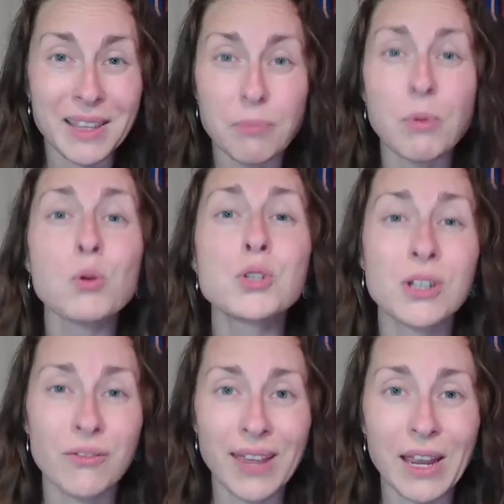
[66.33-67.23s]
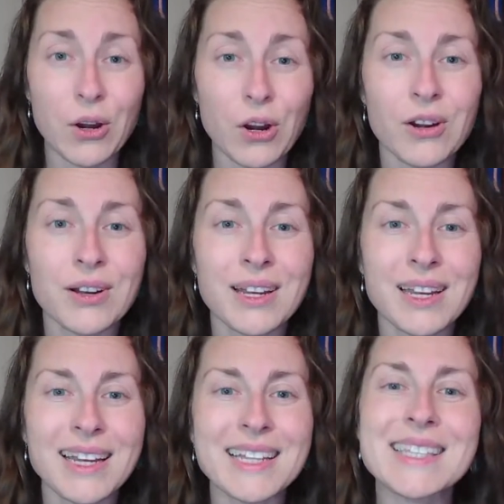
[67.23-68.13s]
The emotion of anger,
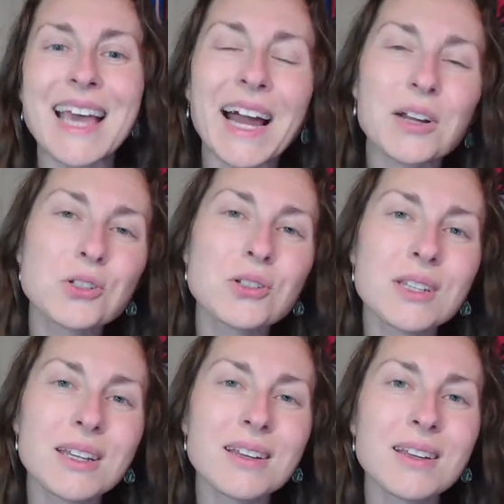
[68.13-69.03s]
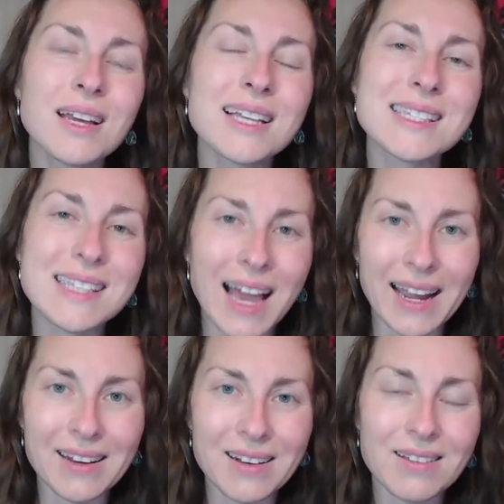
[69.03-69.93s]
it's actually a
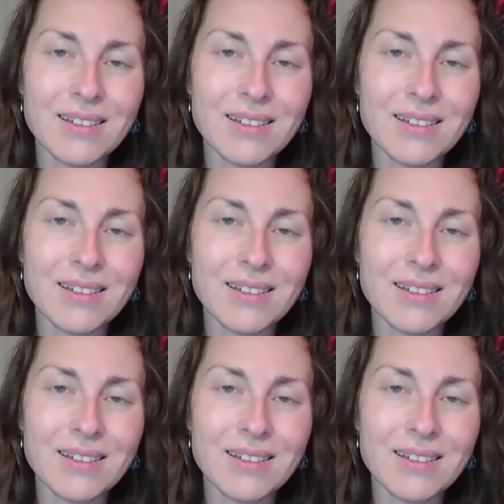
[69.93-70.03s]
sign